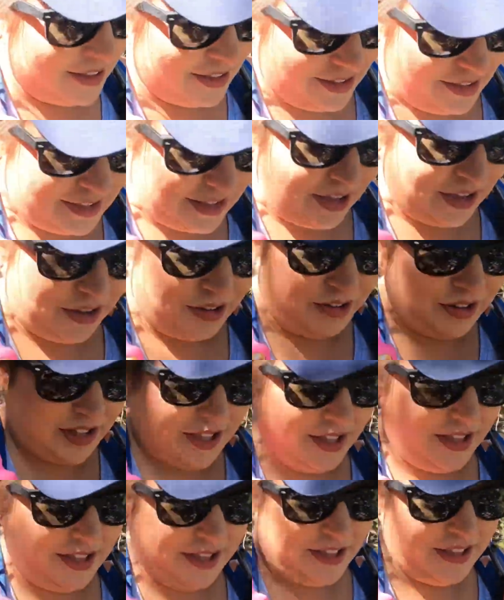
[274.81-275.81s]
So
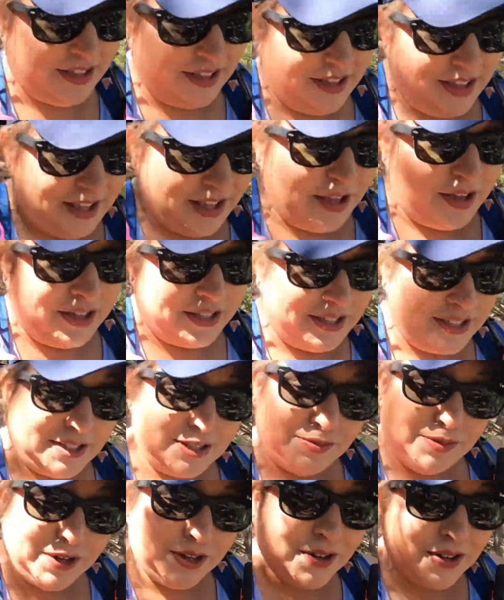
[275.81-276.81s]
this has
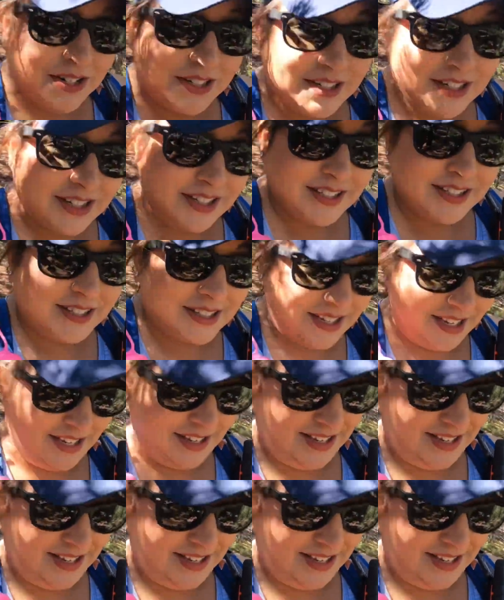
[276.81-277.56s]
been gorgeous.